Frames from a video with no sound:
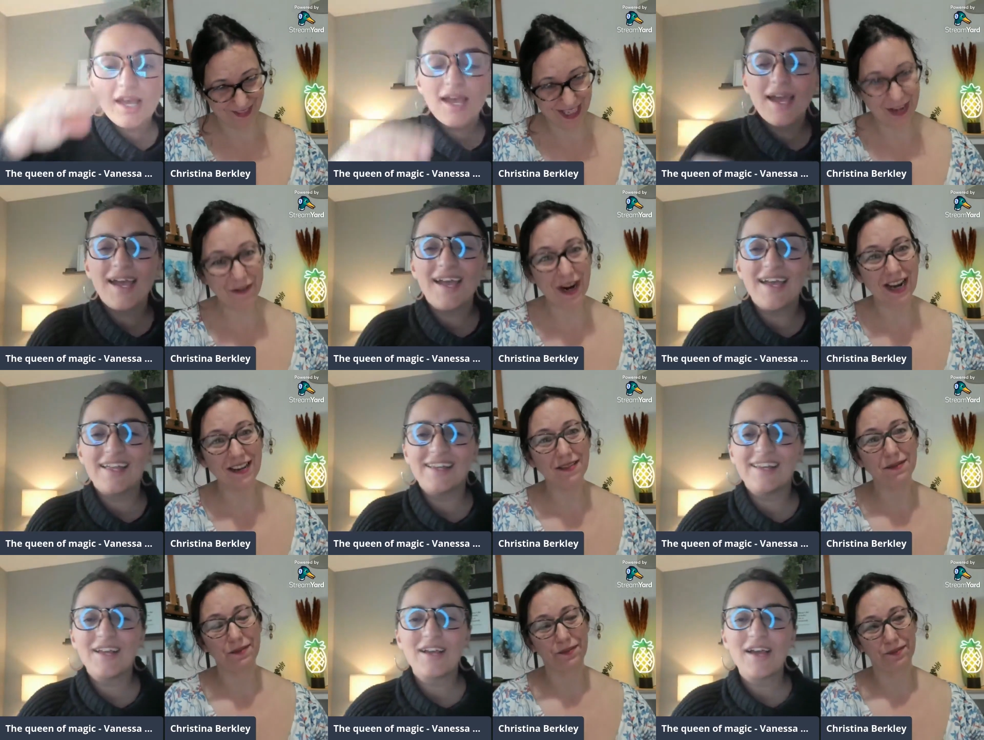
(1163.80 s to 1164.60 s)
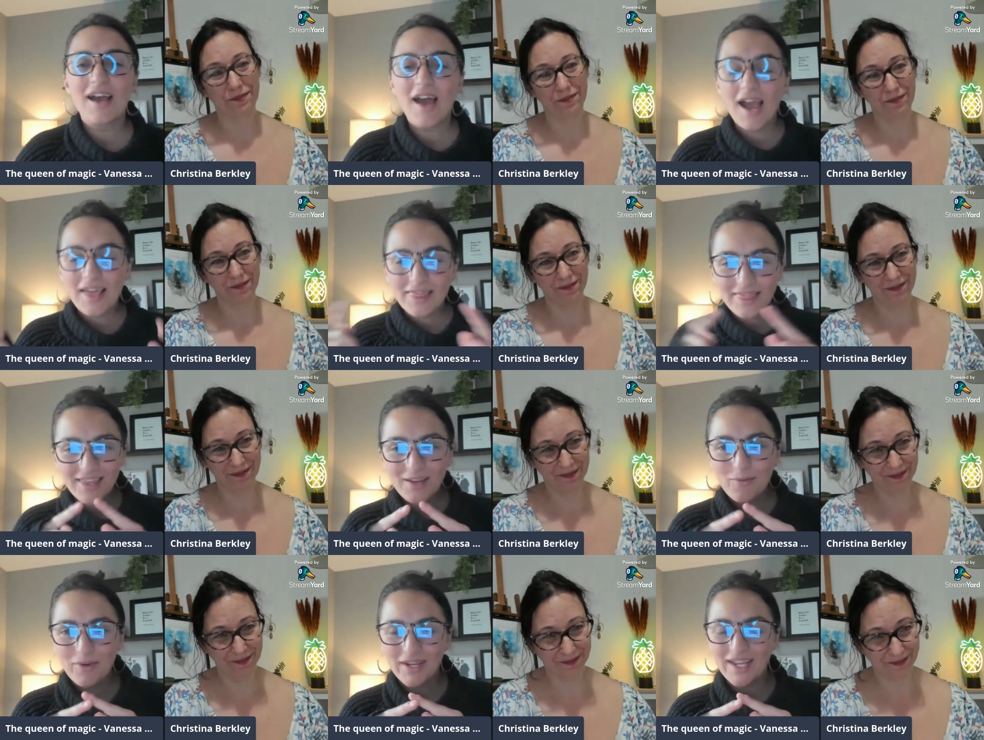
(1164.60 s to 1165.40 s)
Speaker 1: And right. I
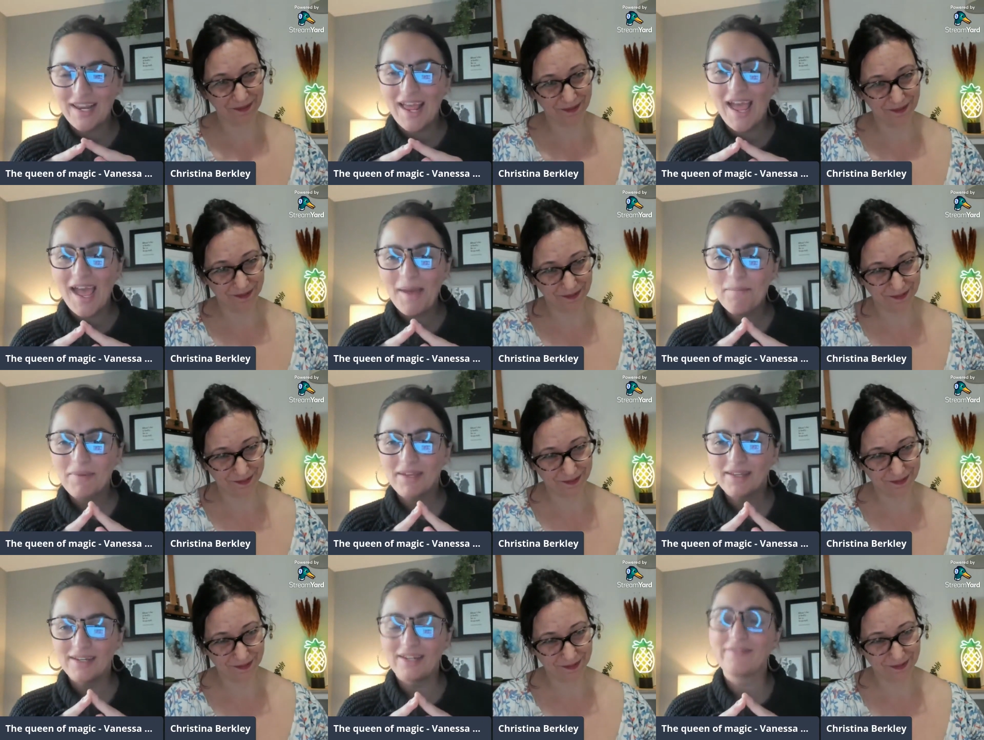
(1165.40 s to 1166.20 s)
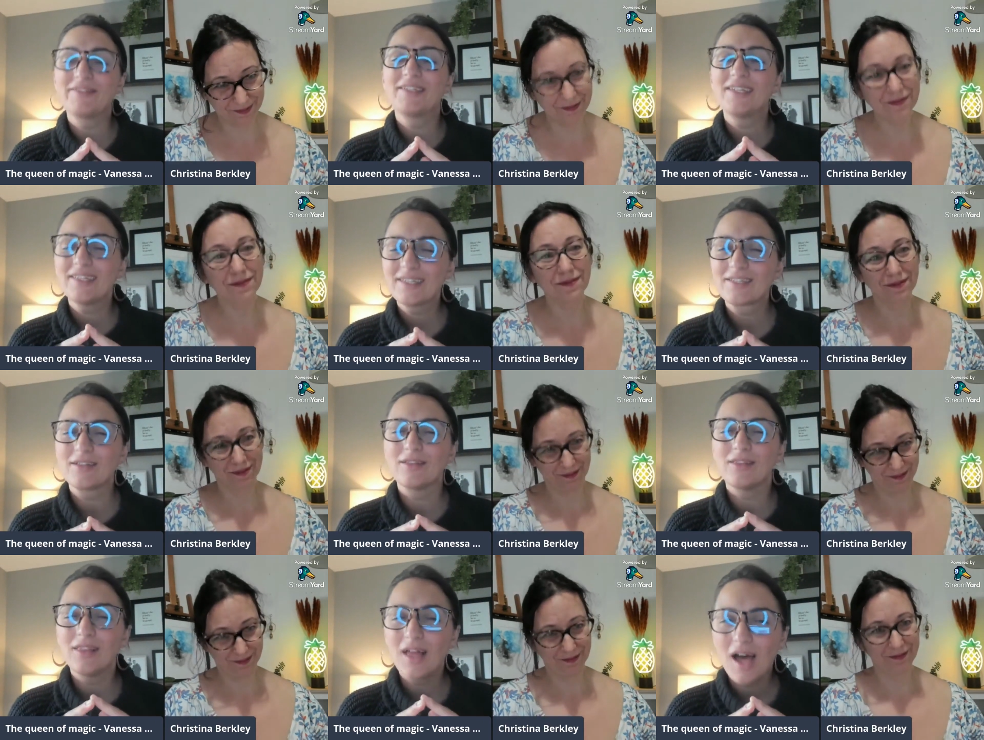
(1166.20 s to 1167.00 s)
think what can happen, and I've seen this a
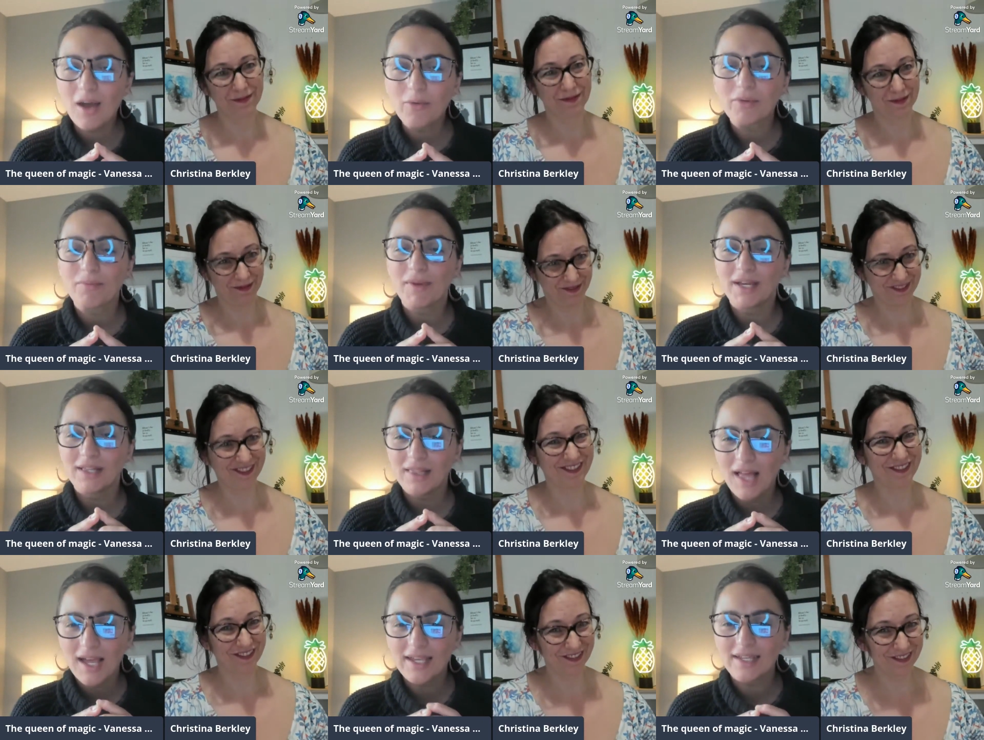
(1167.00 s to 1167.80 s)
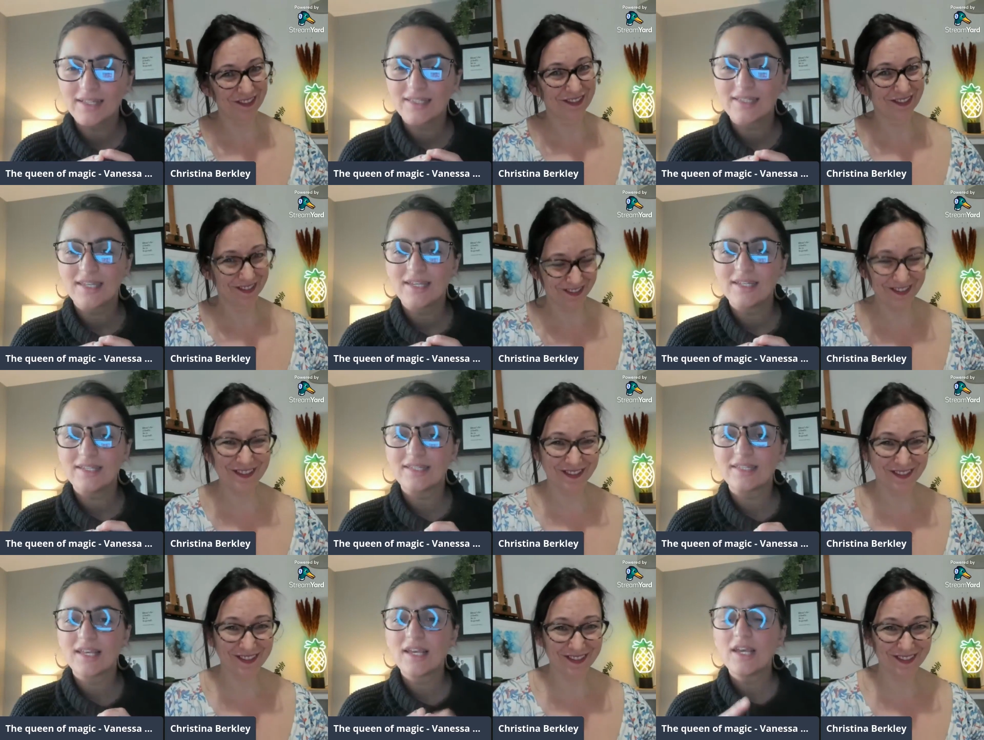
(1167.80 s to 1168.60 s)
lot with my clients,
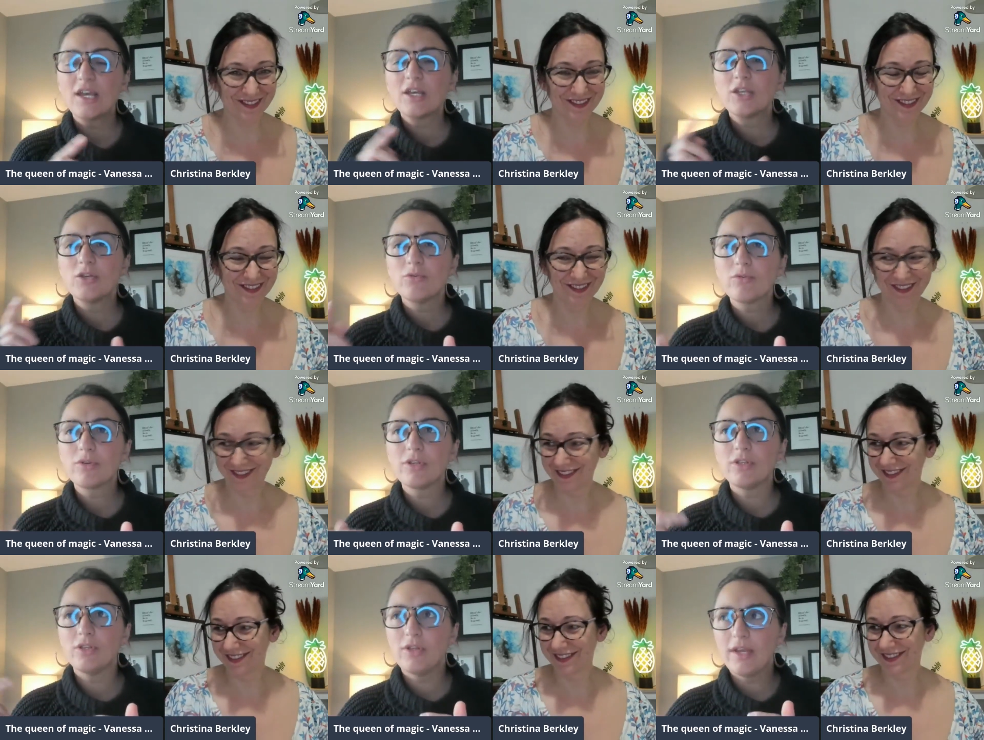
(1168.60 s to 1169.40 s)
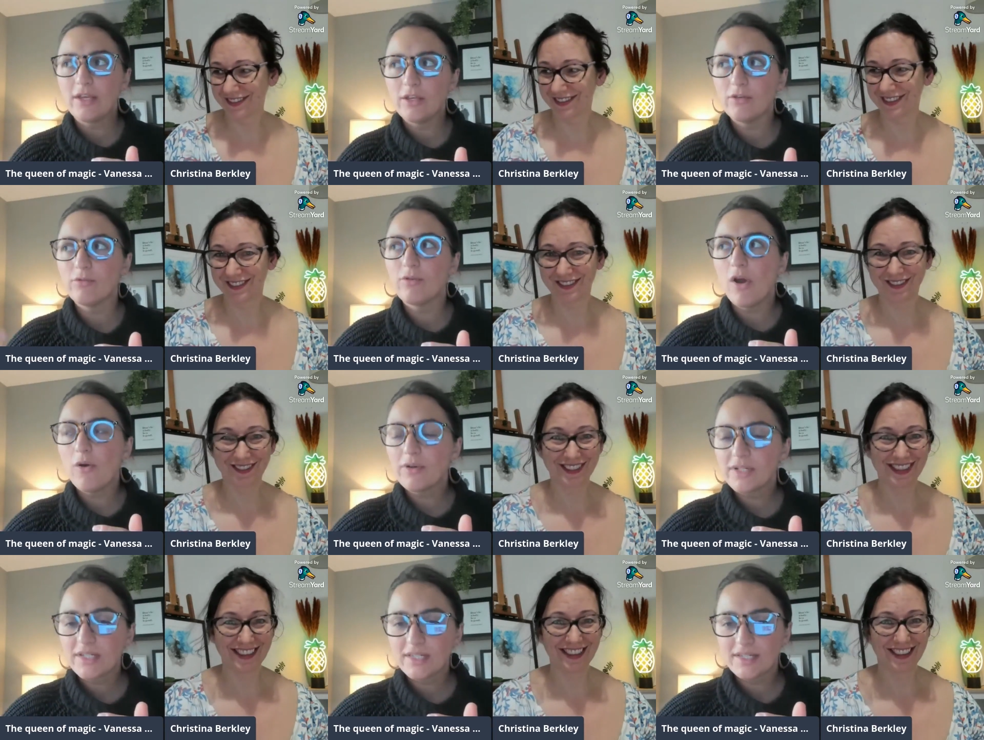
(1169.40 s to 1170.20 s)
is mm-hmm. they, you go
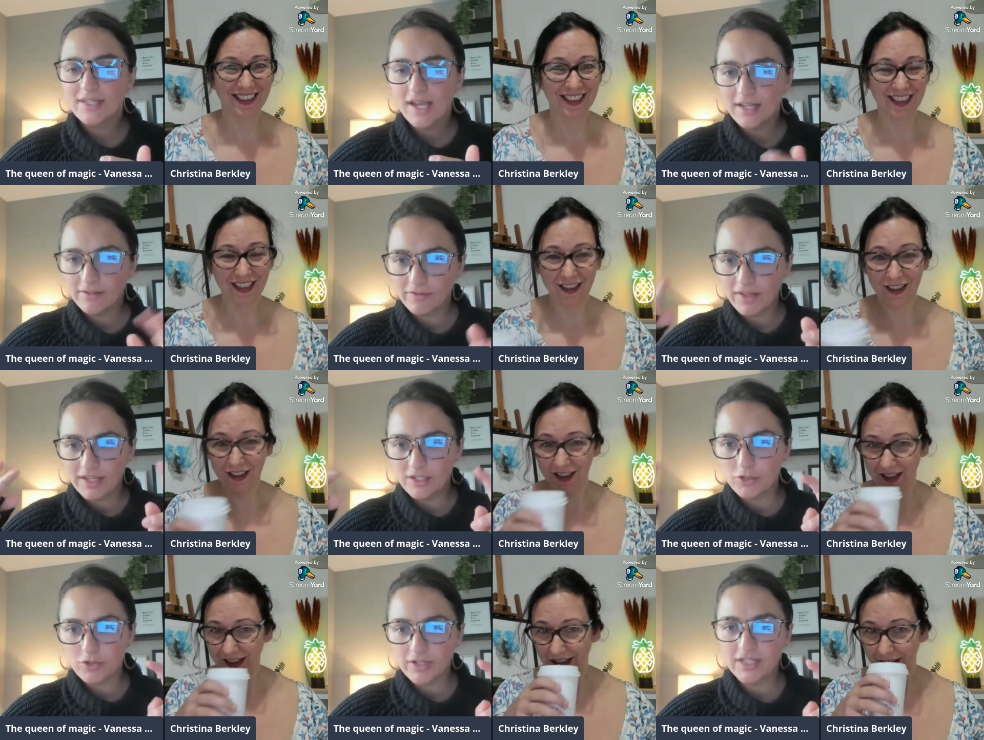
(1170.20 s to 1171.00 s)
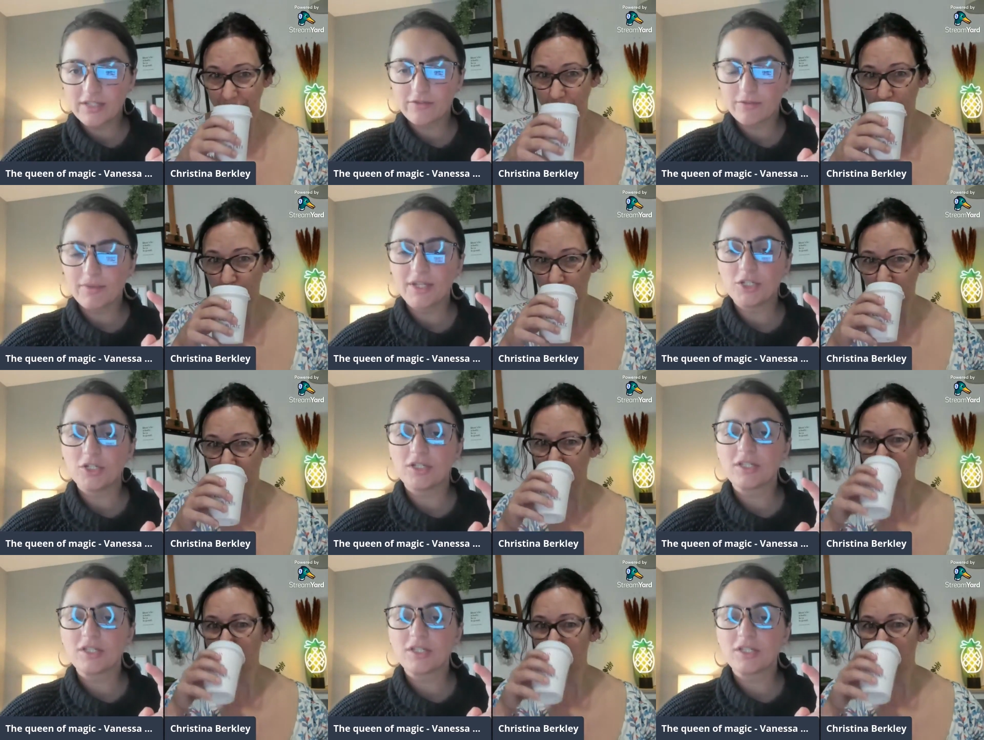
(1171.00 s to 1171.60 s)
into this kind of like transformation